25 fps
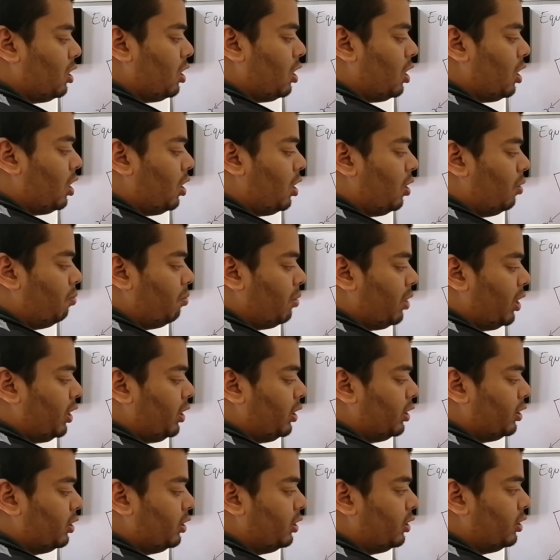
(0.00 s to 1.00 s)
R
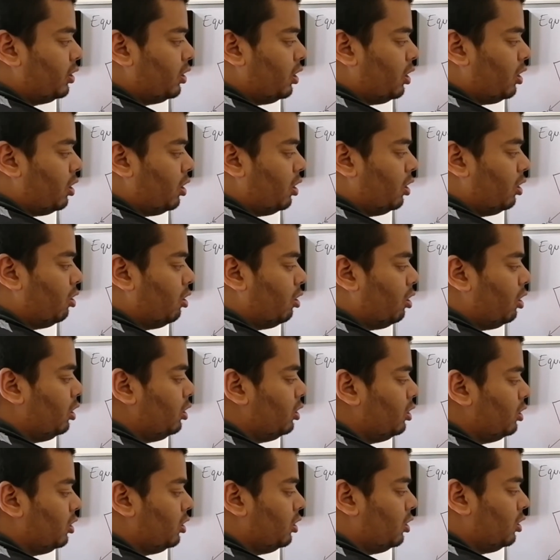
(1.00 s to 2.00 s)
minus R
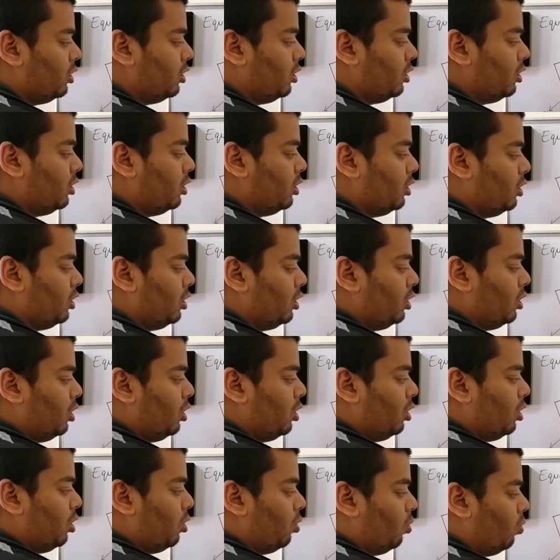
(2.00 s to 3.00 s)
naught.
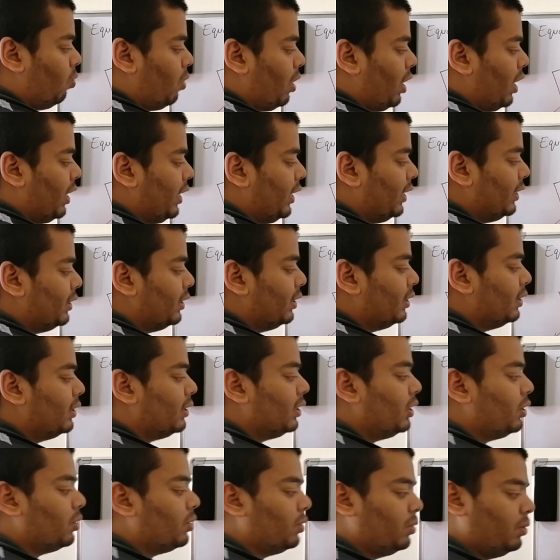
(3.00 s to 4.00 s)
Why is it
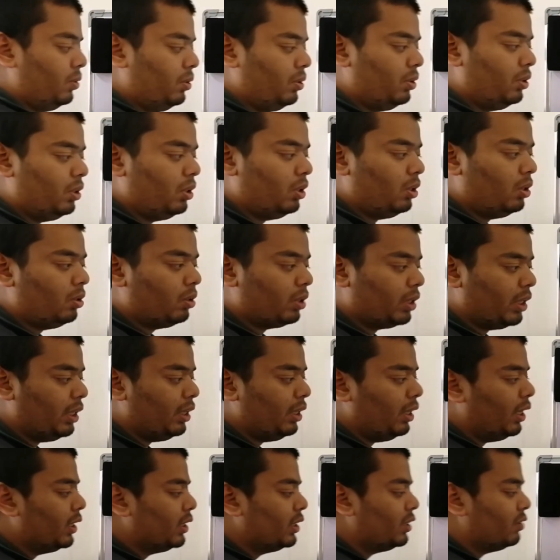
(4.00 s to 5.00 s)
0? Okay,
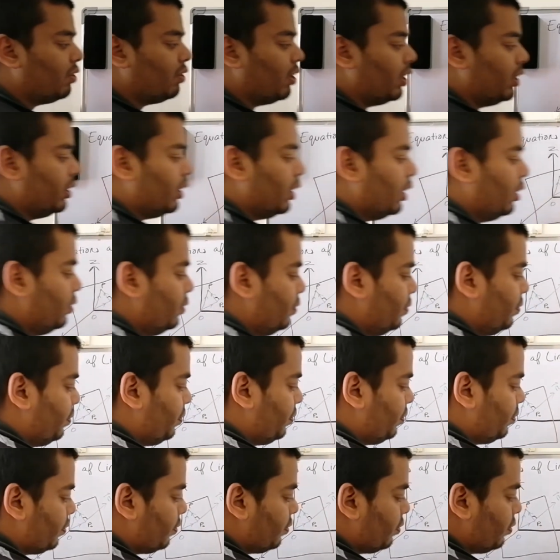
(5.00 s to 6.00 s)
let's find out.
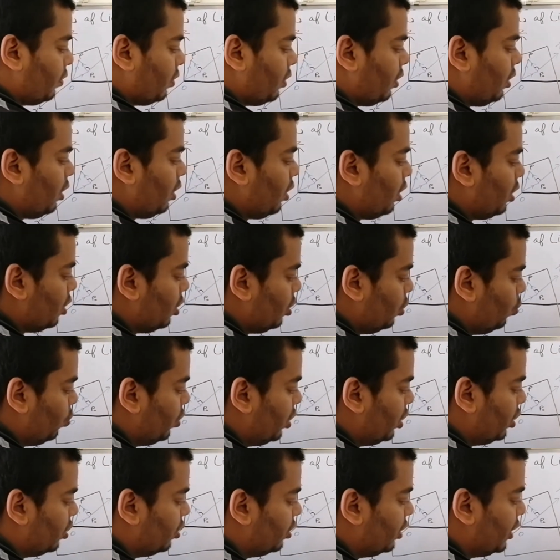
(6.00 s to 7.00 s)
We
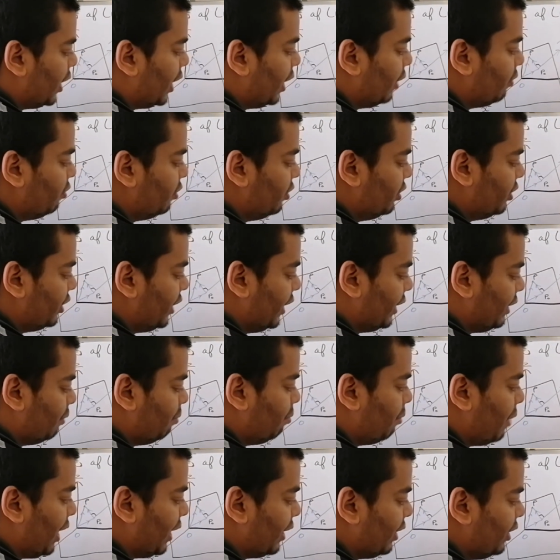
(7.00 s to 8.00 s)
know that we'll take the
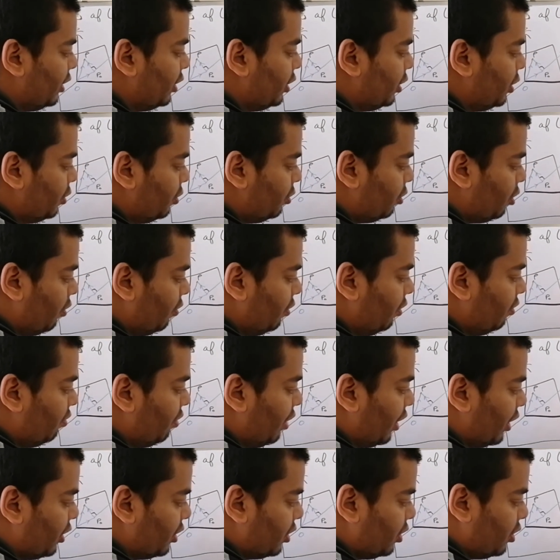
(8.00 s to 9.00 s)
magnitude of the
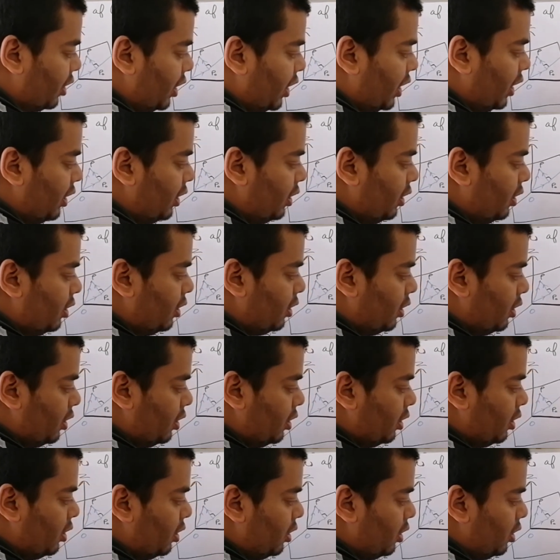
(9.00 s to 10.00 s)
vector n
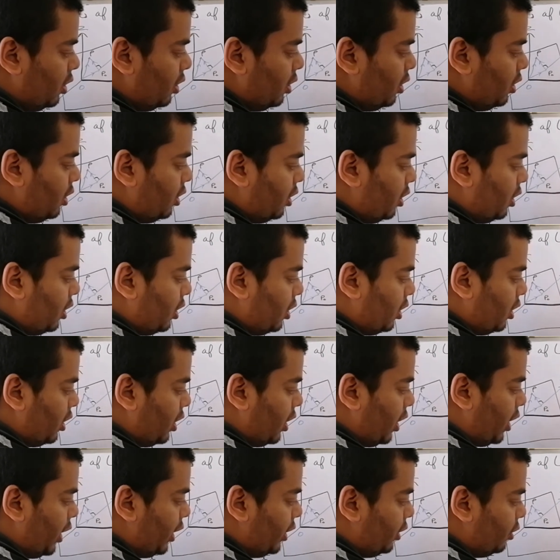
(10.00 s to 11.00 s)

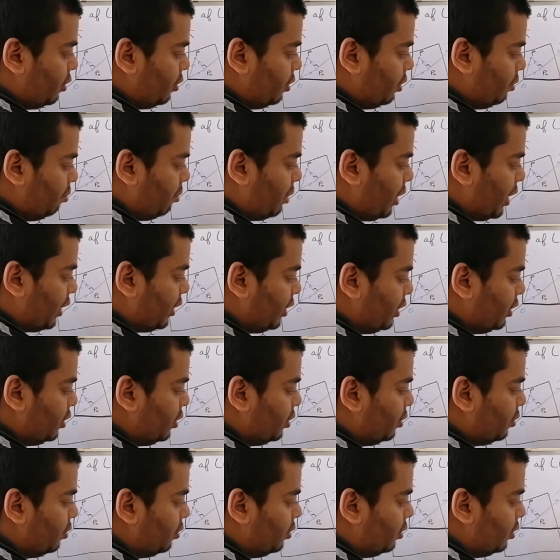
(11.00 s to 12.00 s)
into the
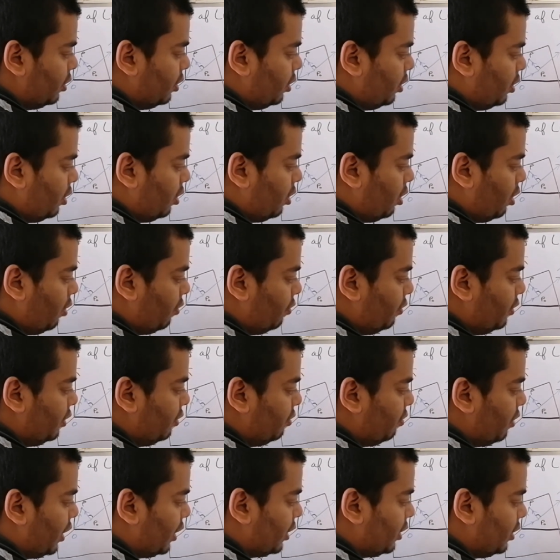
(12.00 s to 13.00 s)
magnitude of the
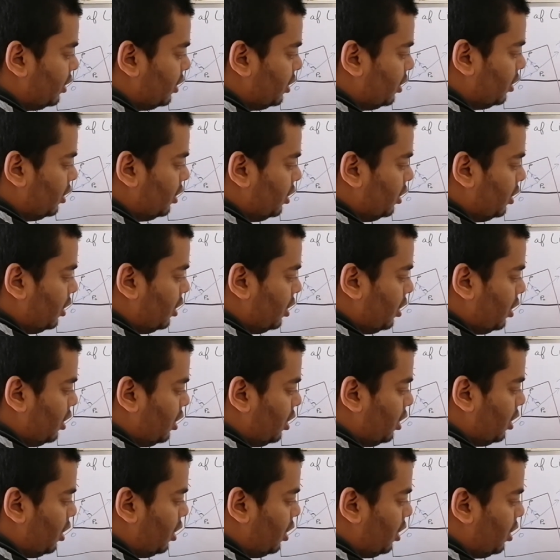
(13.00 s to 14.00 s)
vector
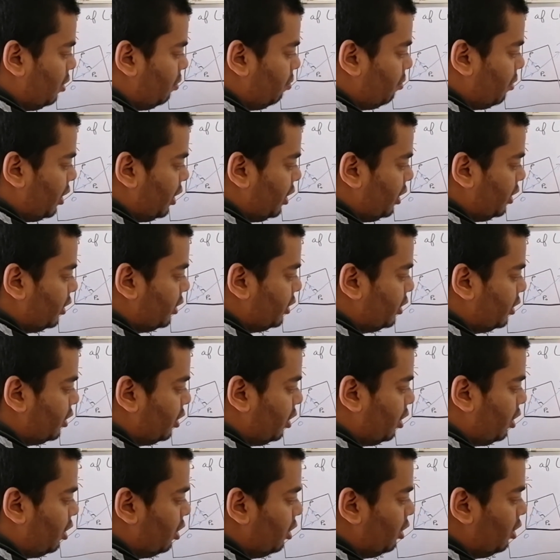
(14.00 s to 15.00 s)
R minus
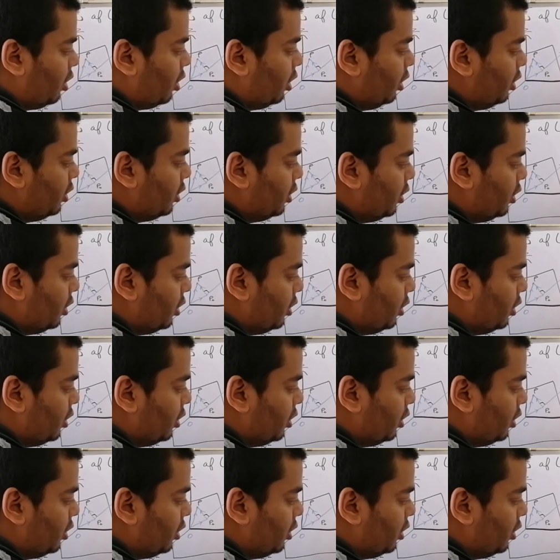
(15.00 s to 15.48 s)
R naught